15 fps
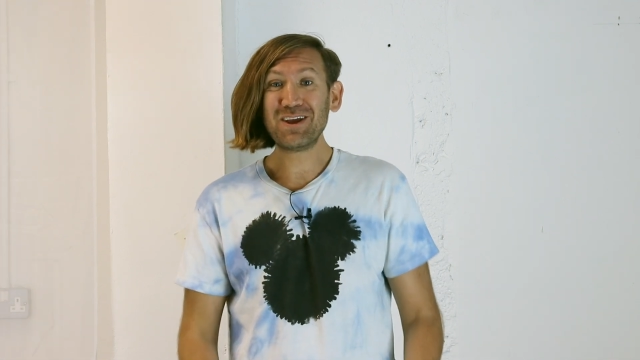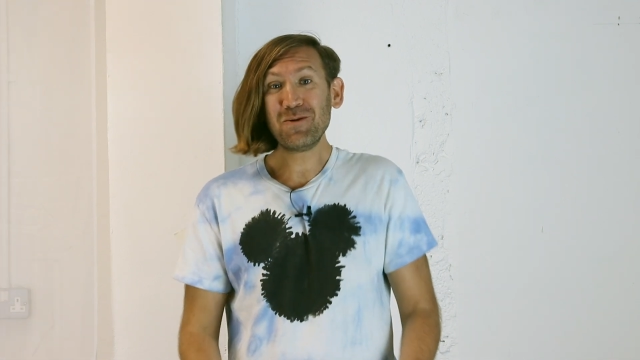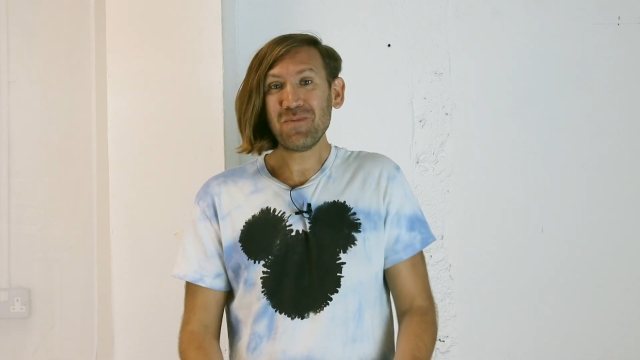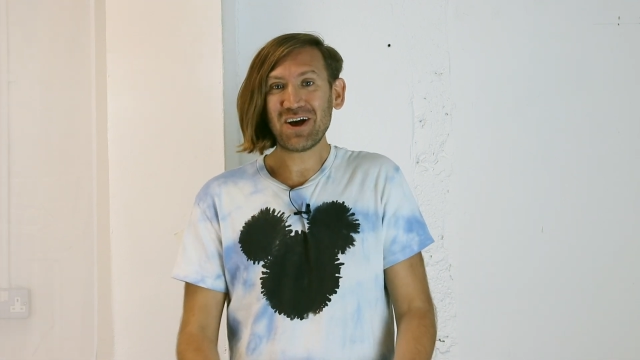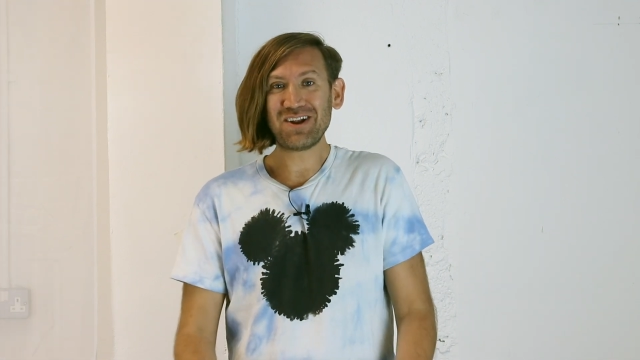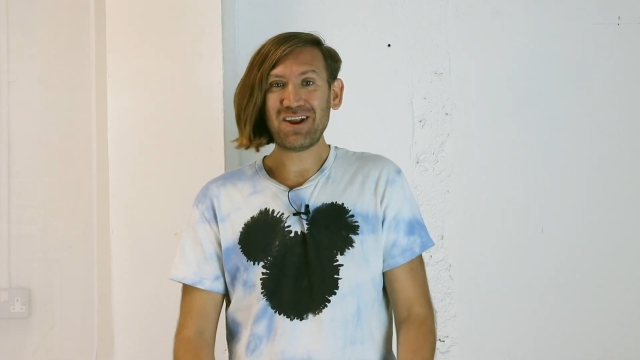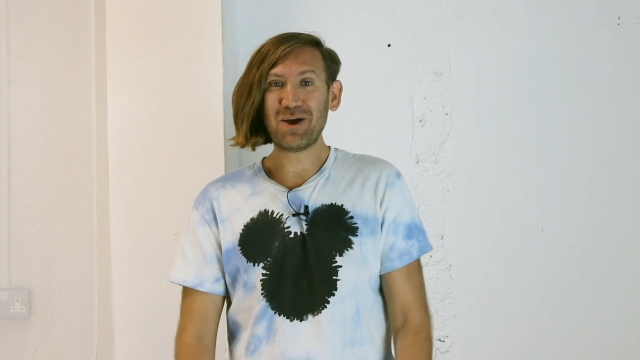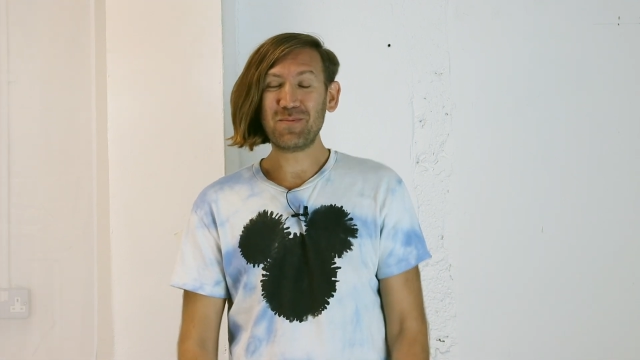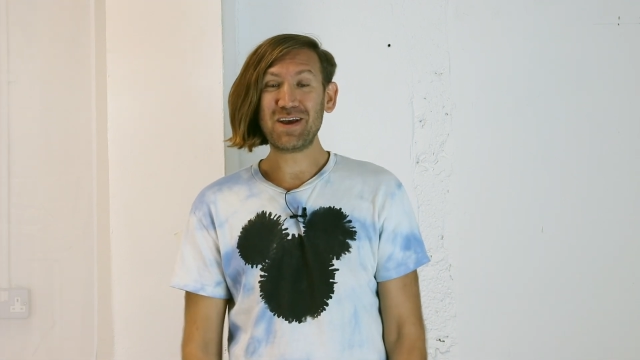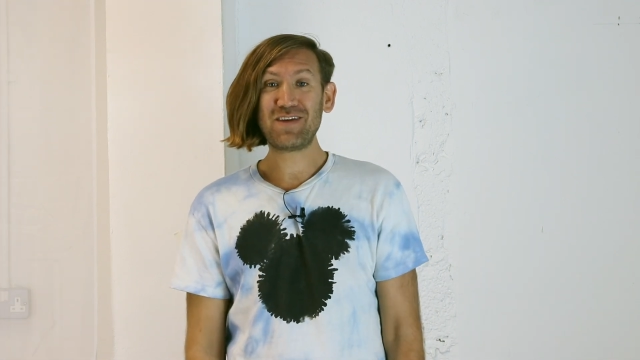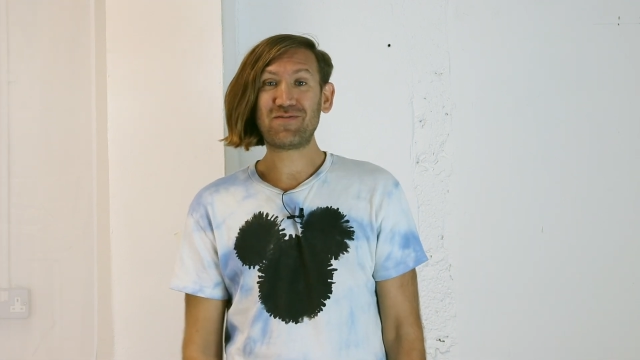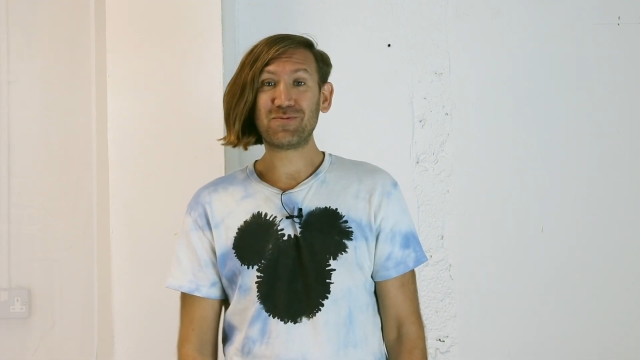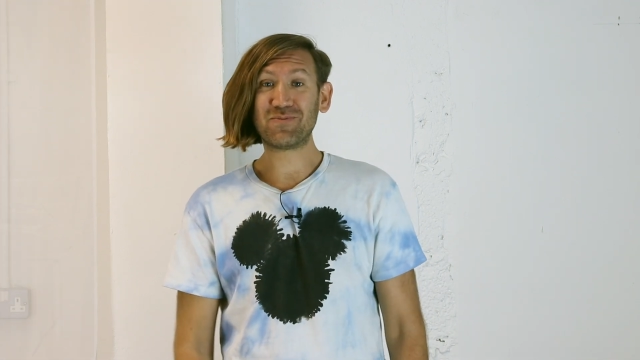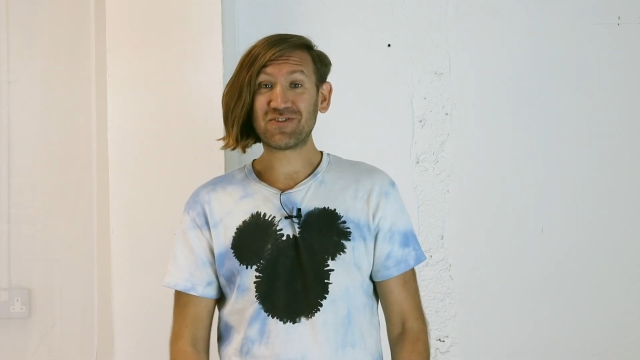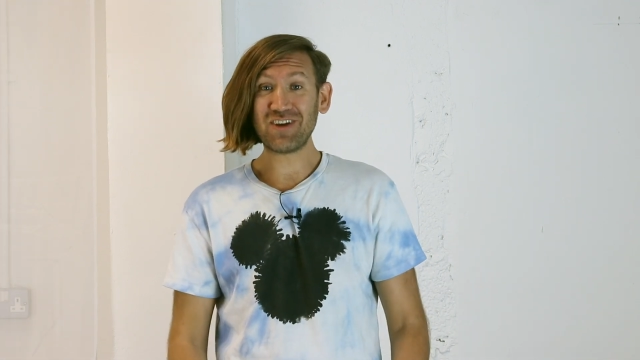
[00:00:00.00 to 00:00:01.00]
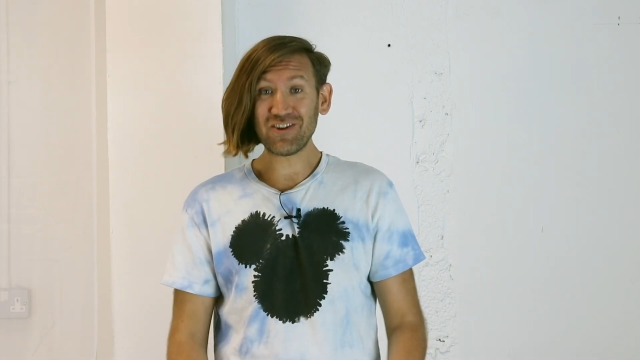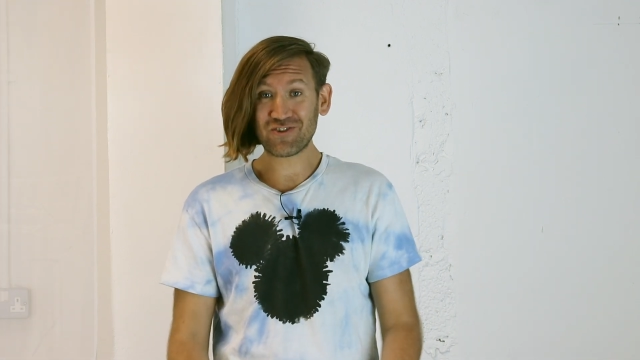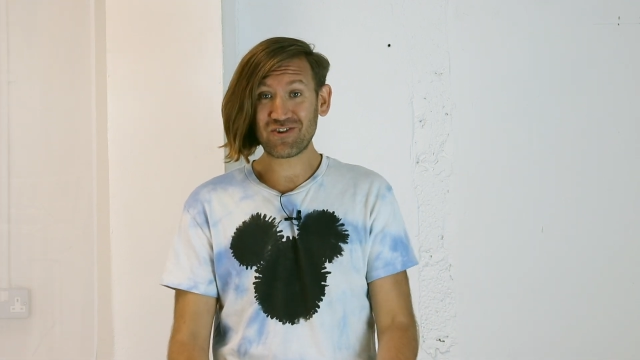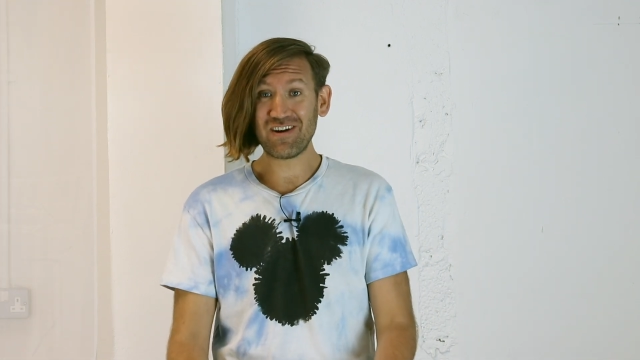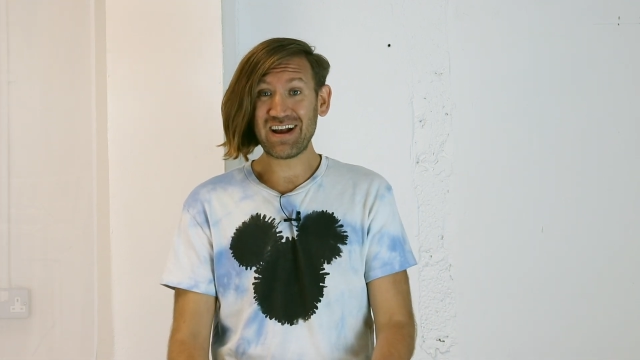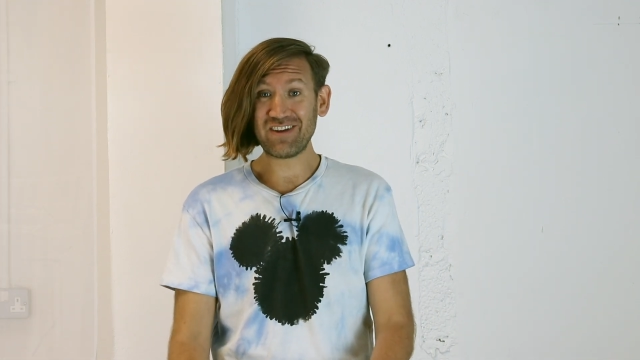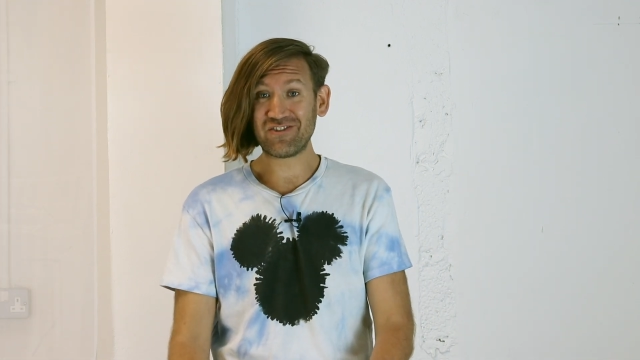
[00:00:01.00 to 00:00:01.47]
You might know me from
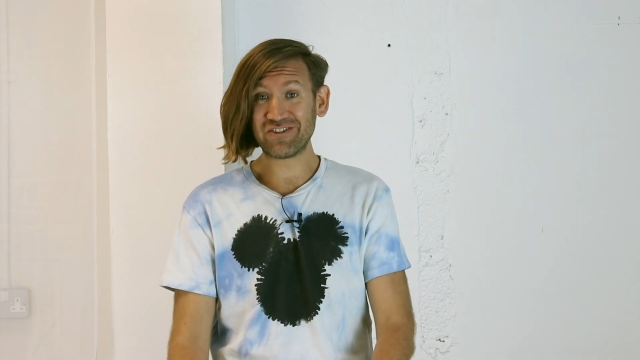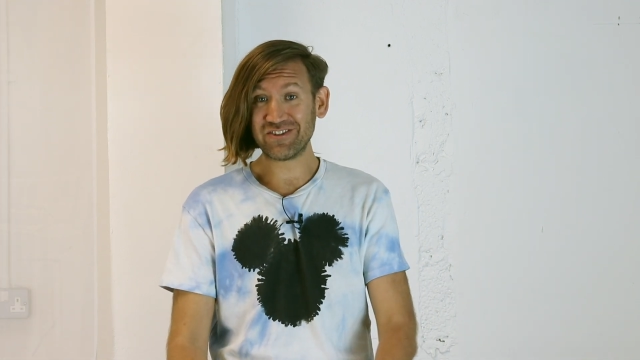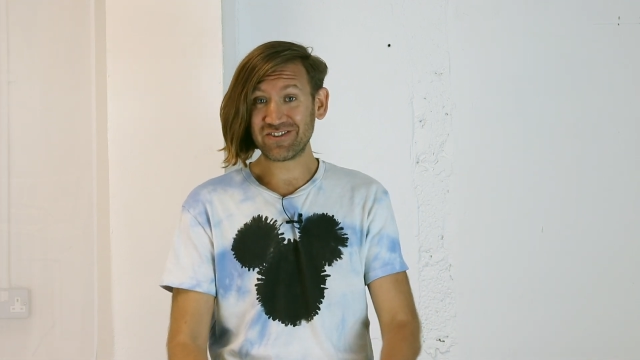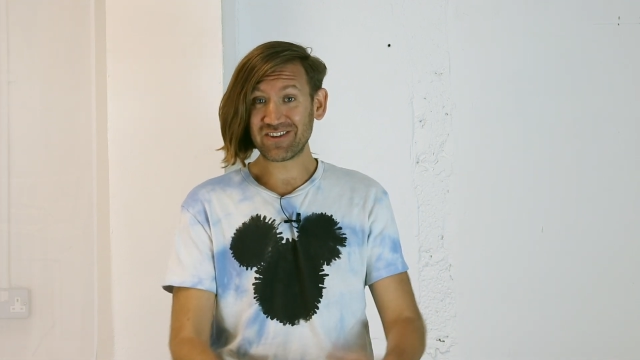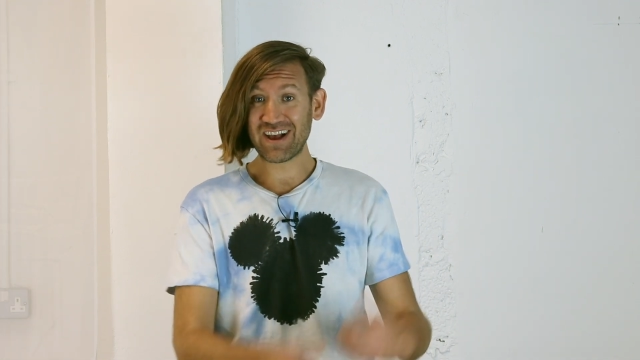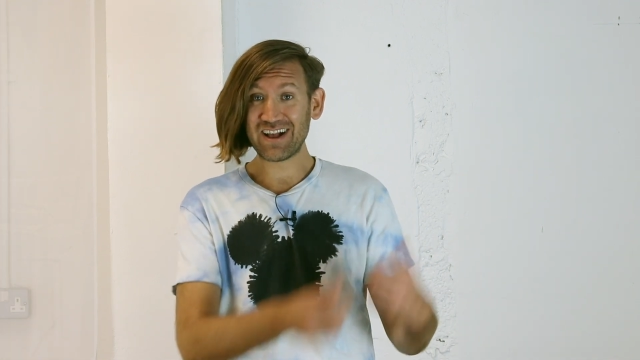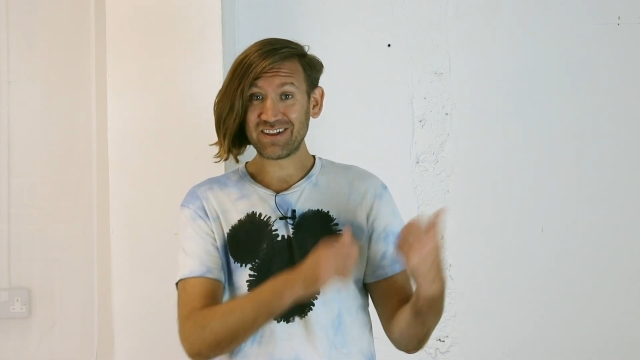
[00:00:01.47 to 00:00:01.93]
such creations